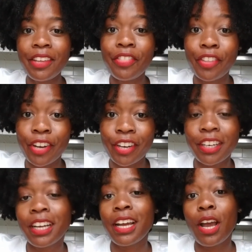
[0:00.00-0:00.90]
Third,
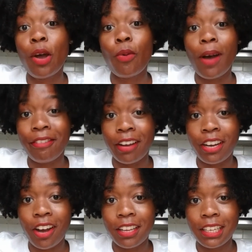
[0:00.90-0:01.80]
Wi-Fi
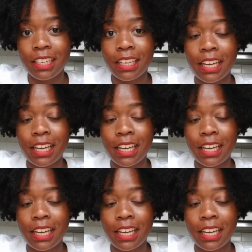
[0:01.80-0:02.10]
calling.